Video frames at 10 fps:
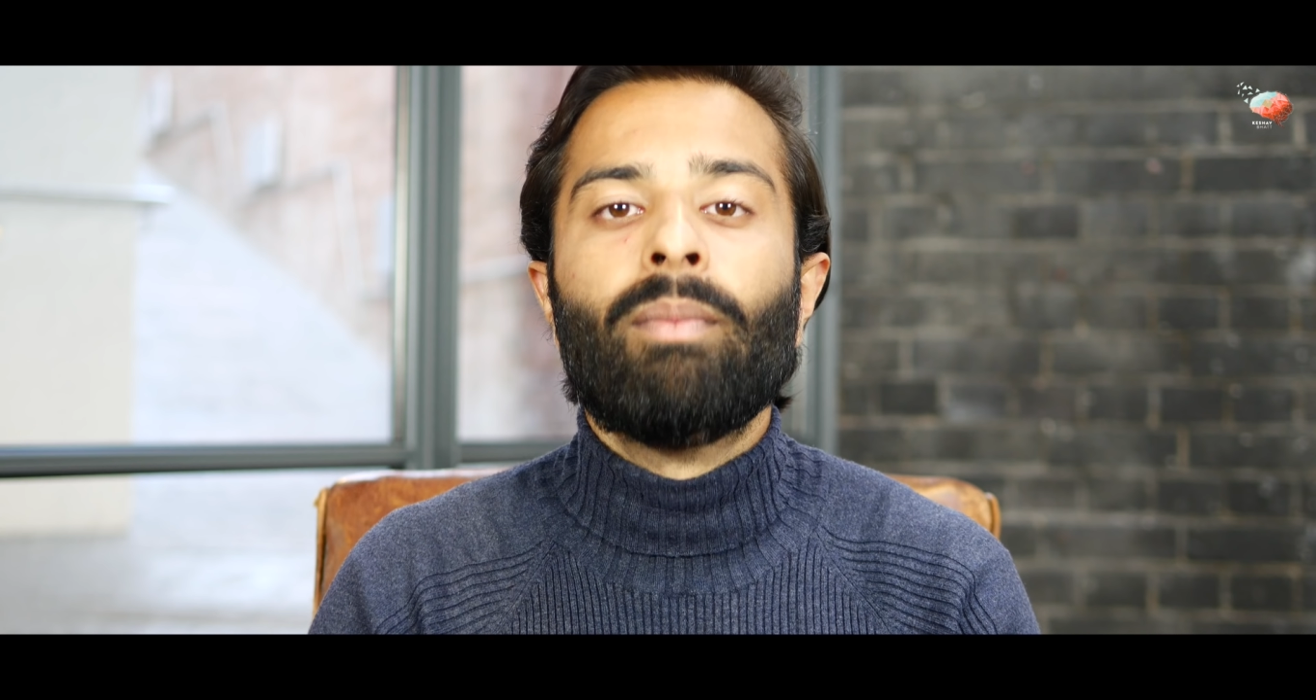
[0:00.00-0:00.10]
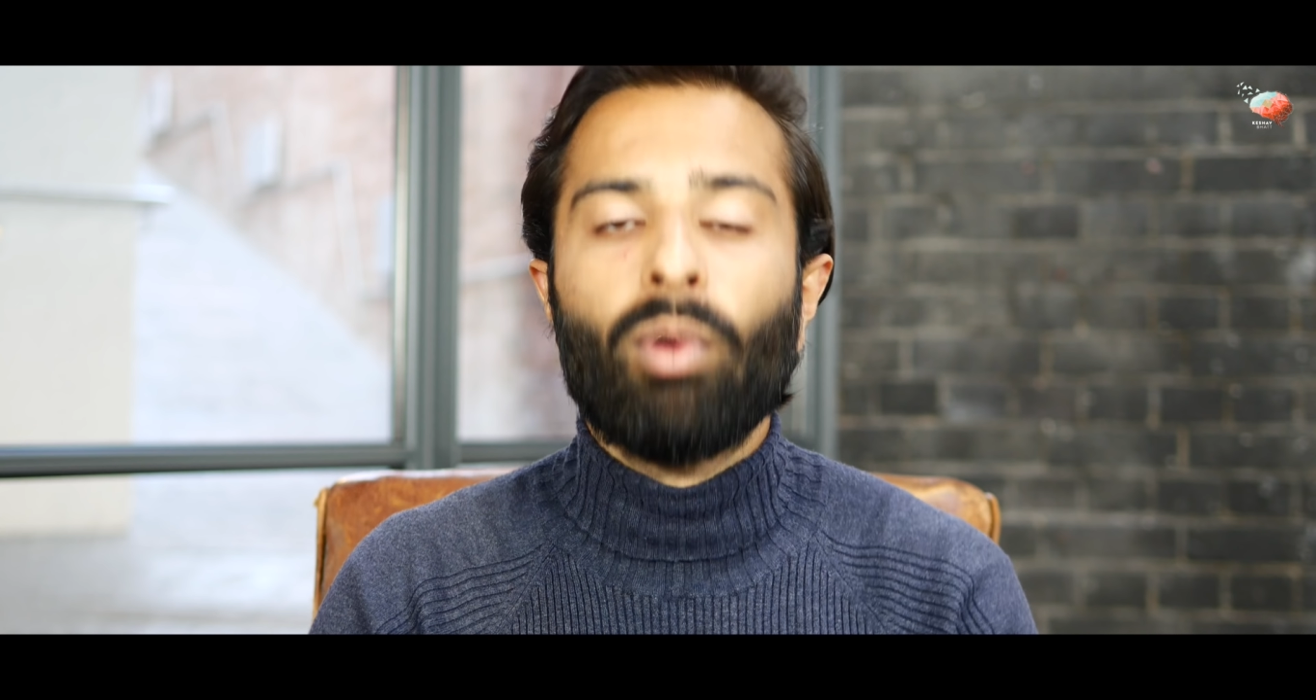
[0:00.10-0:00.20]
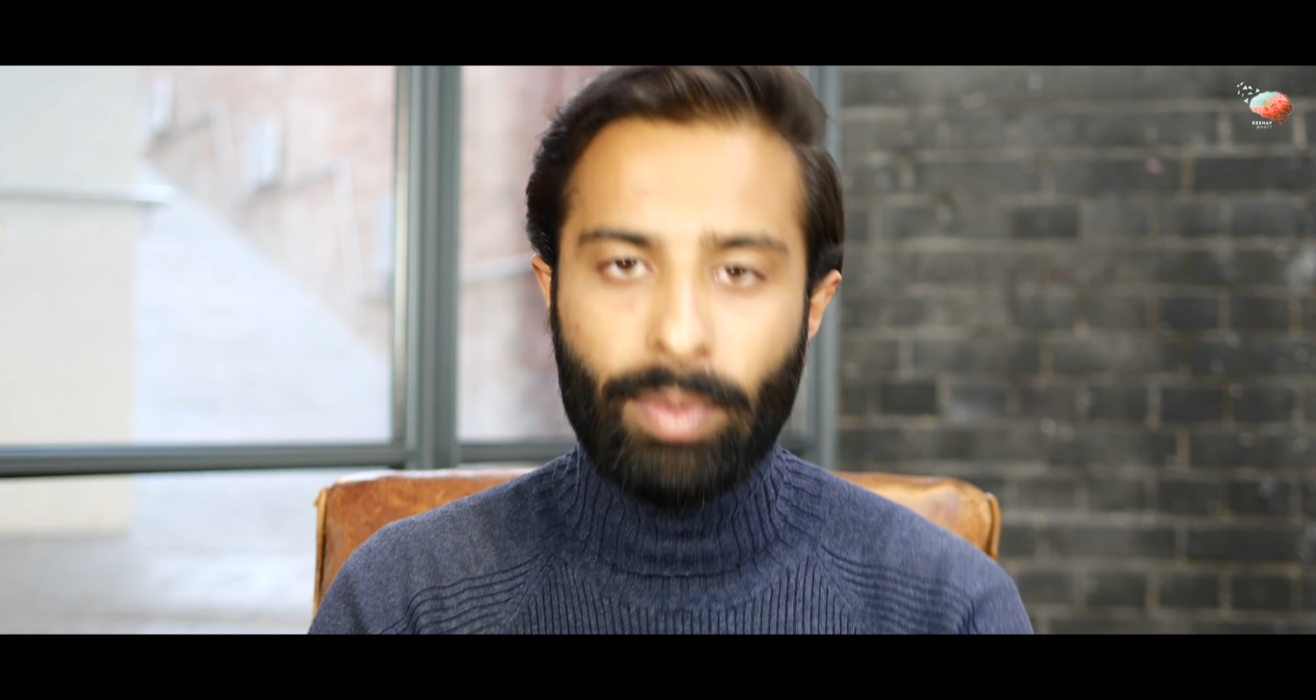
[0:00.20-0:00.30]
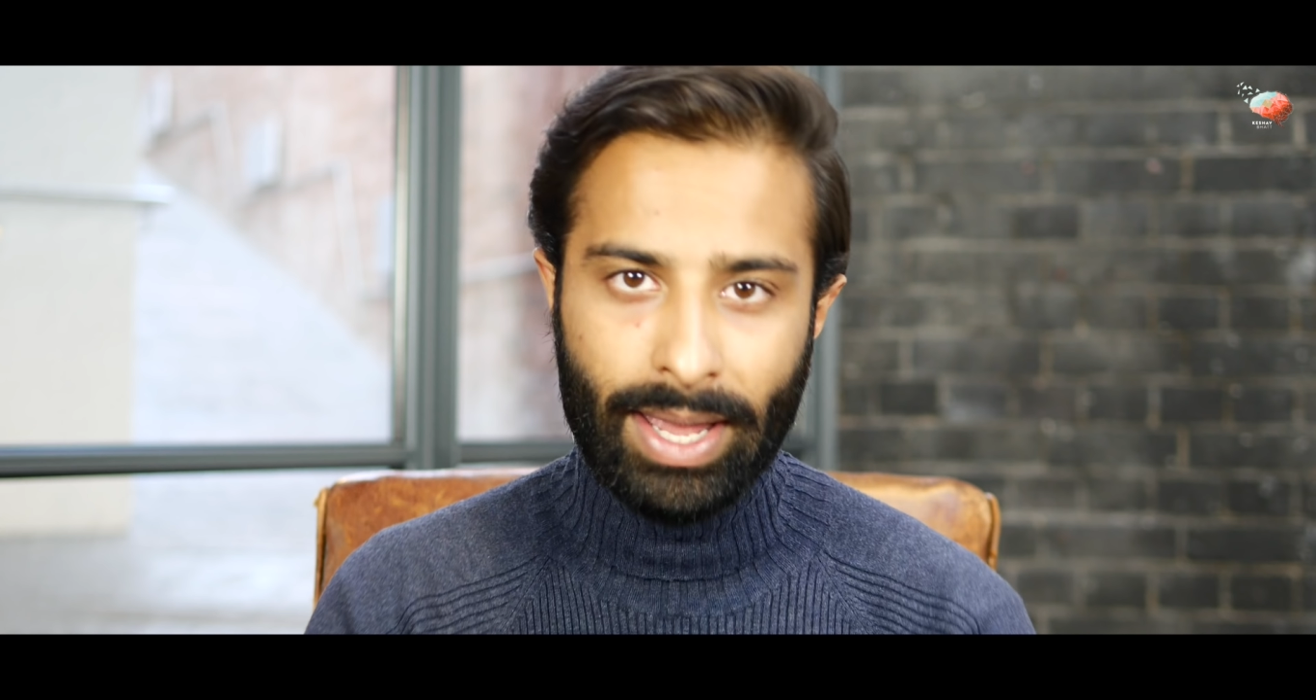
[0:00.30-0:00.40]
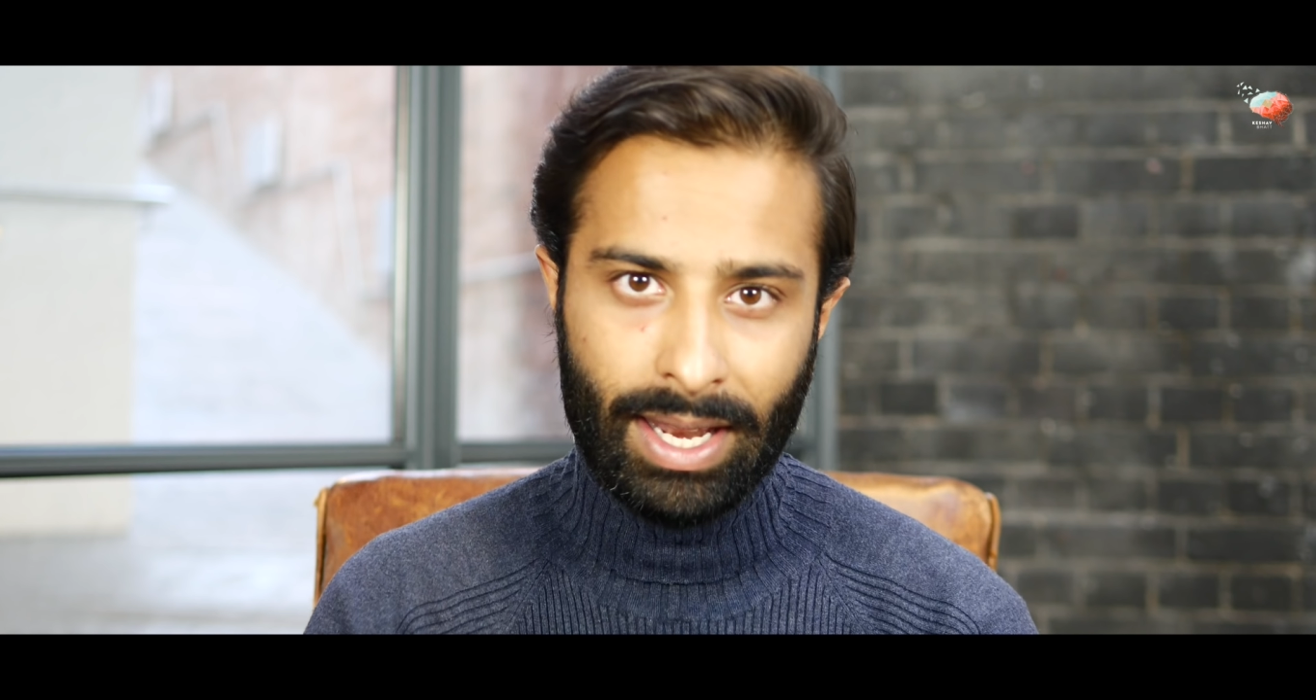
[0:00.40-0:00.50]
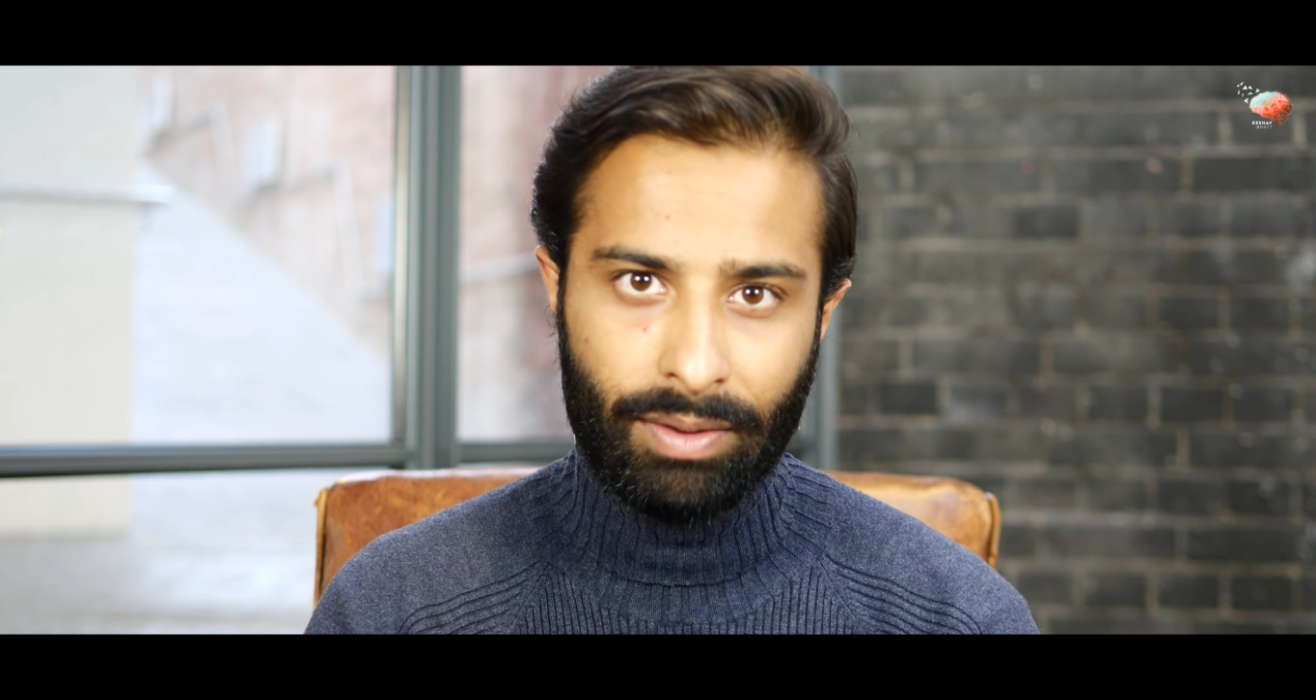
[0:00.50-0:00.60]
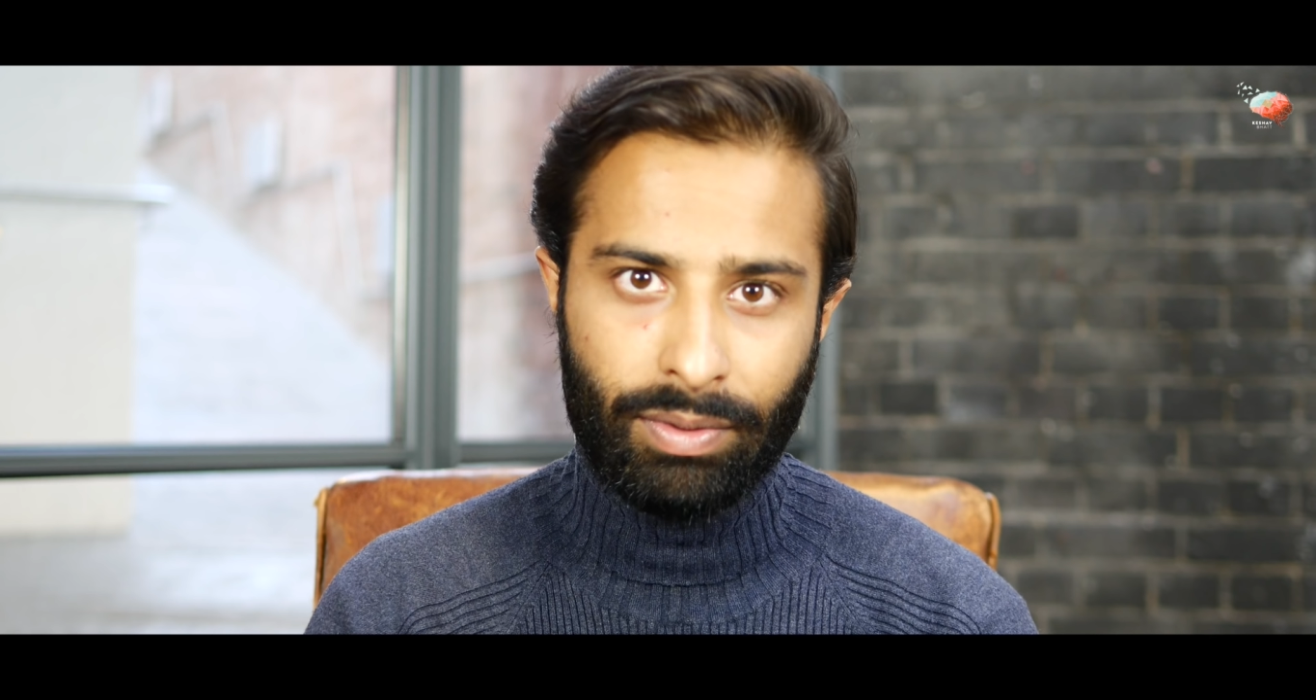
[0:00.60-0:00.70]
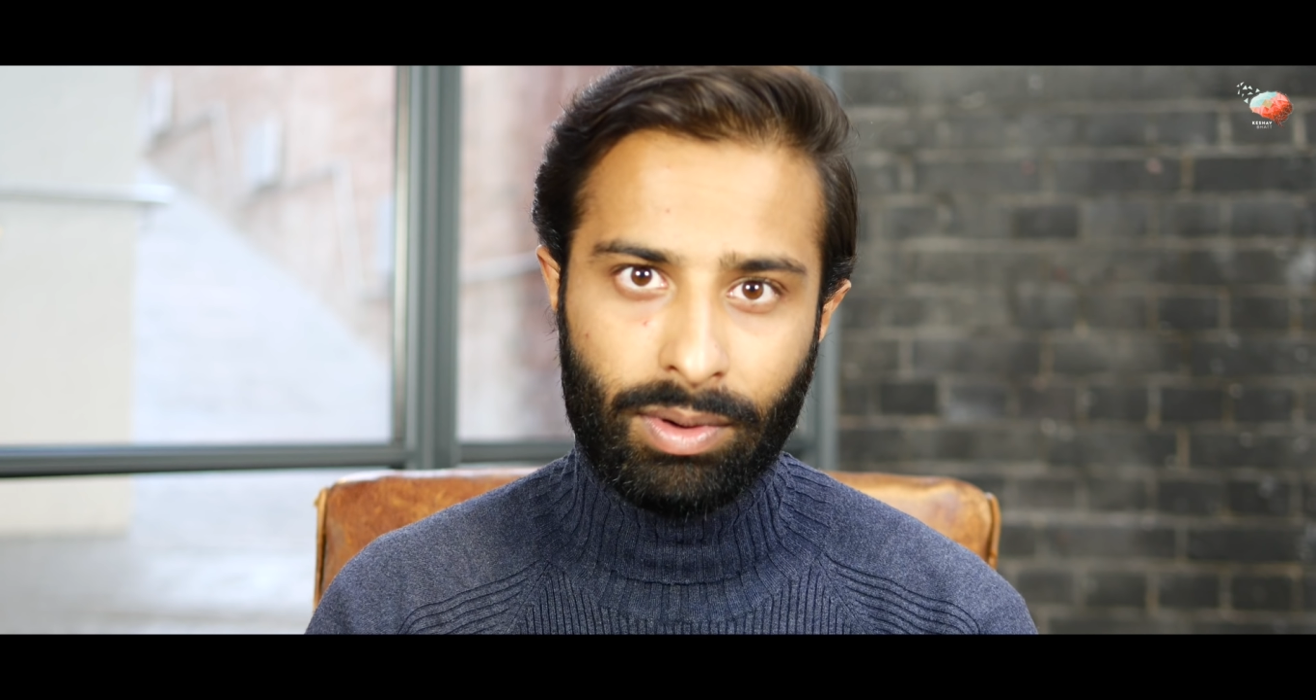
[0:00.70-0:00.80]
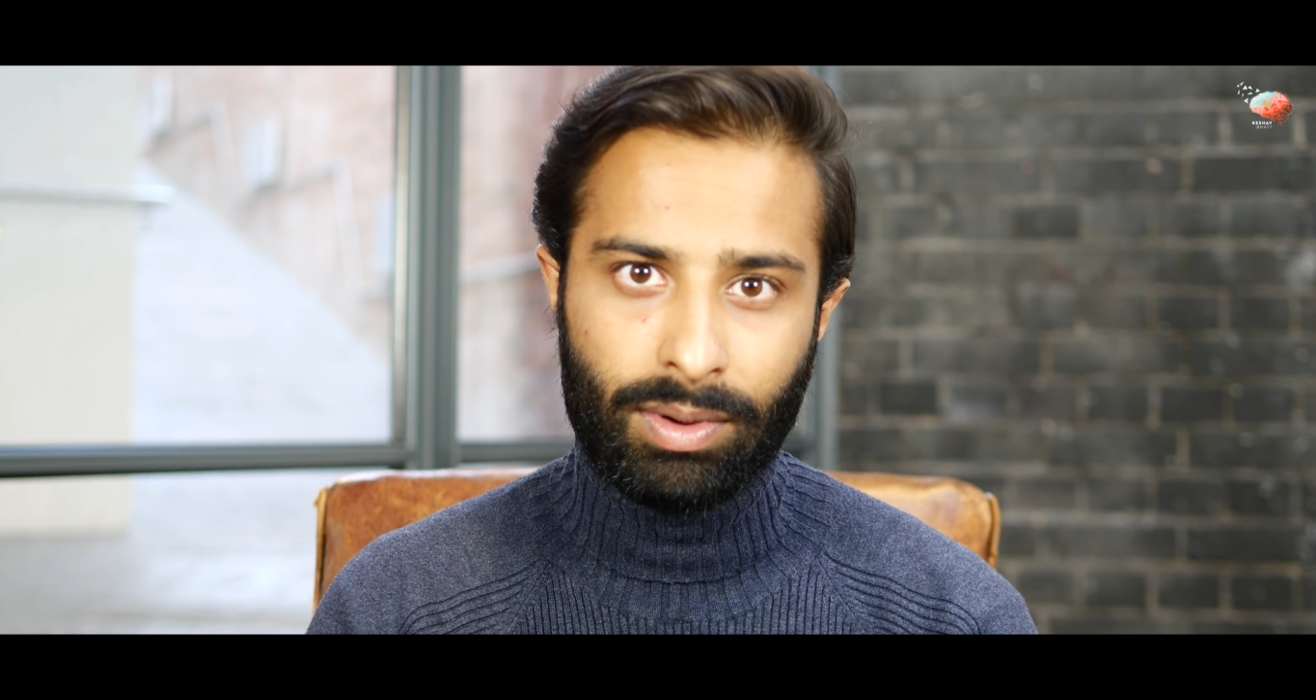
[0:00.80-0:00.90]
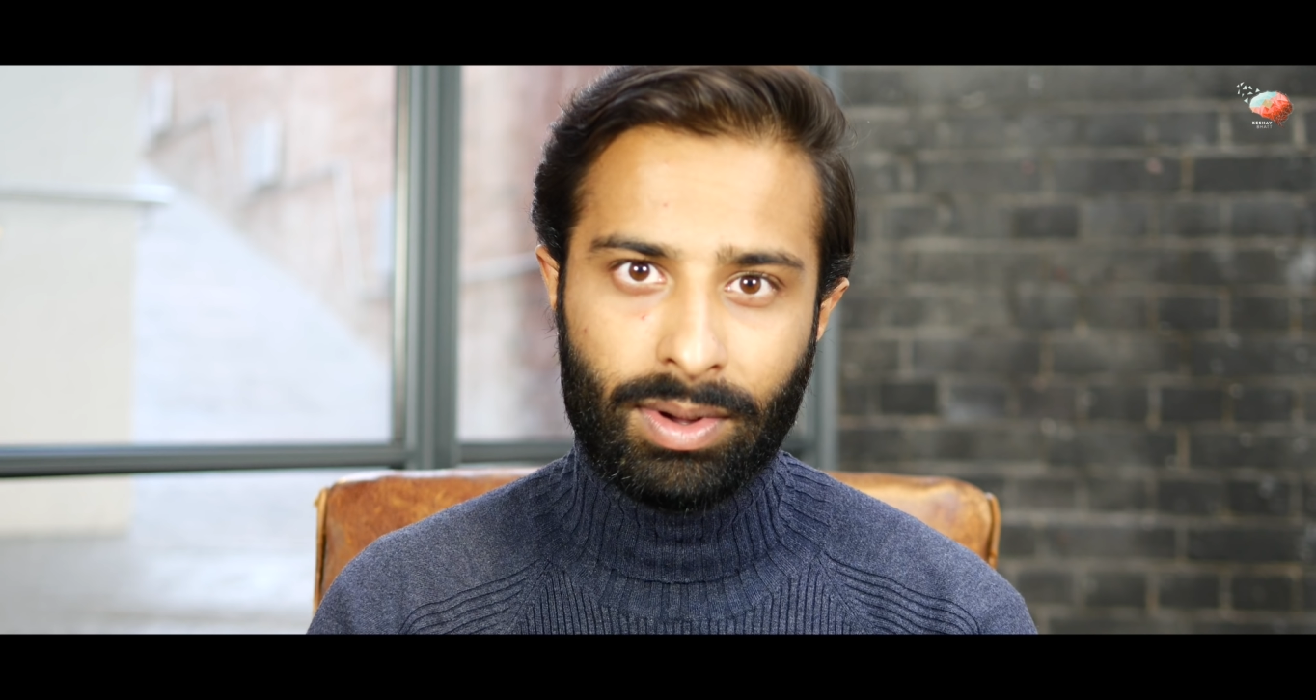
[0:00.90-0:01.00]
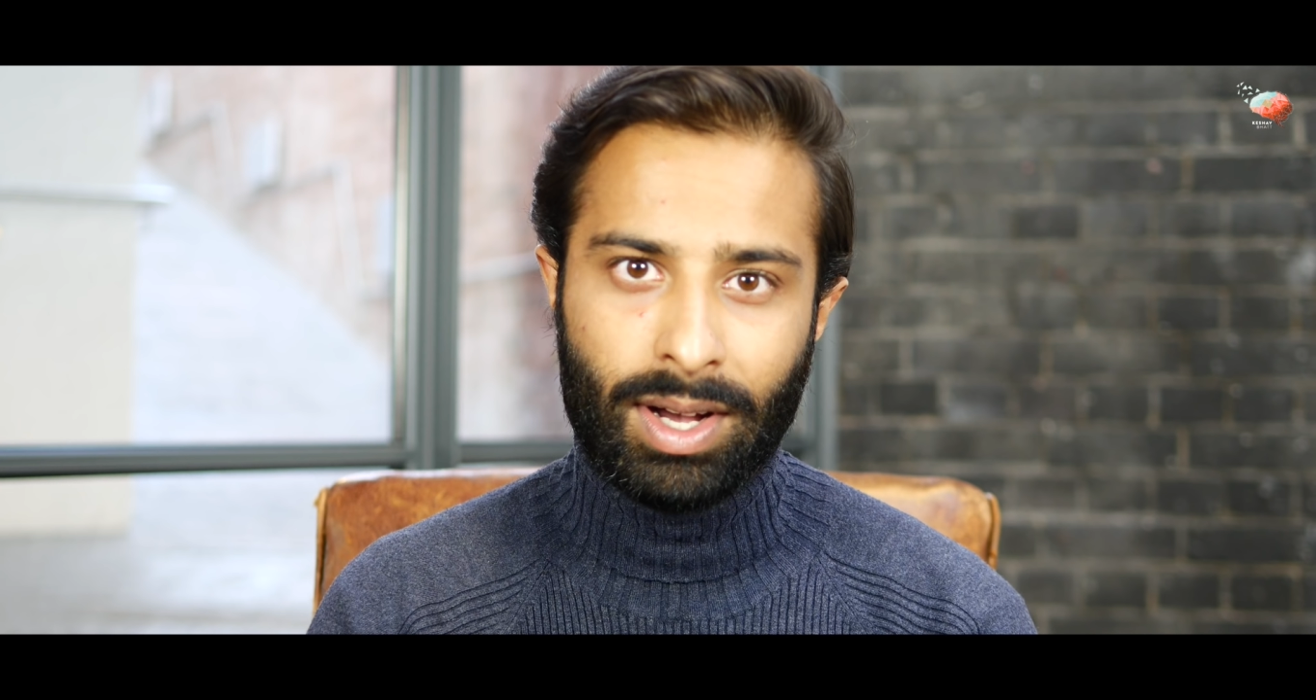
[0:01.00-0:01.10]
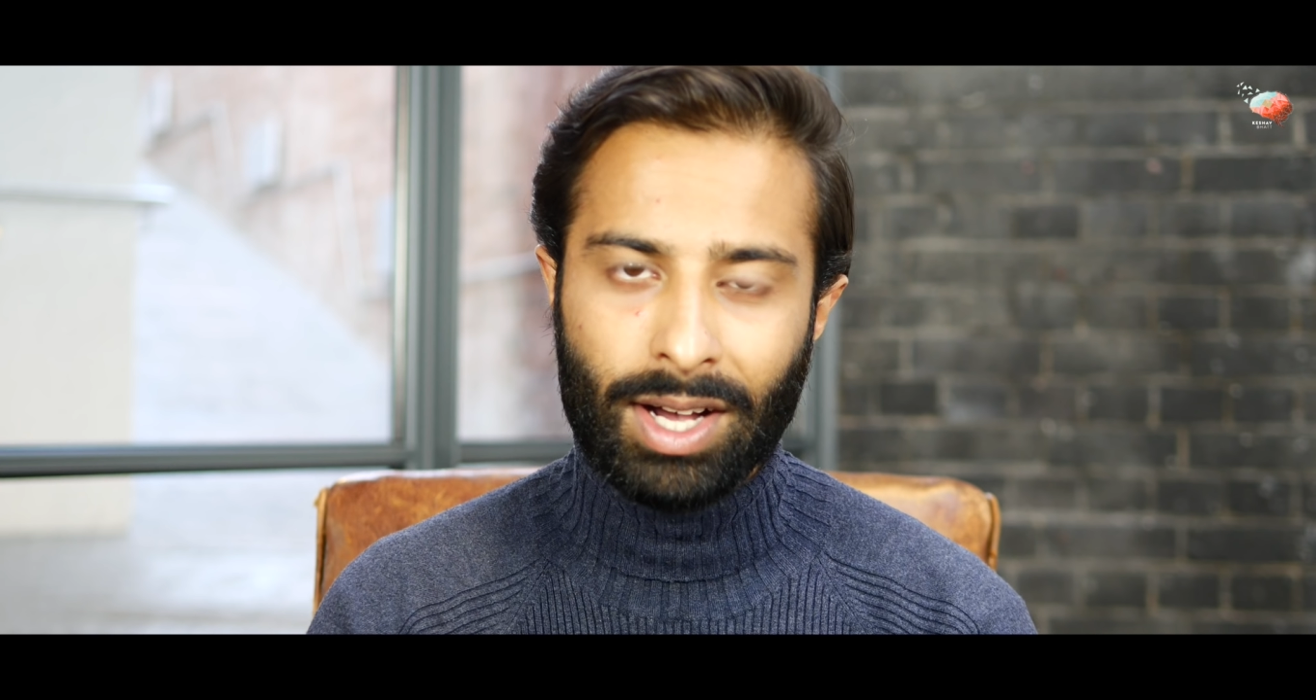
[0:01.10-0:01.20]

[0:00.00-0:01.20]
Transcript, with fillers: more meaningful.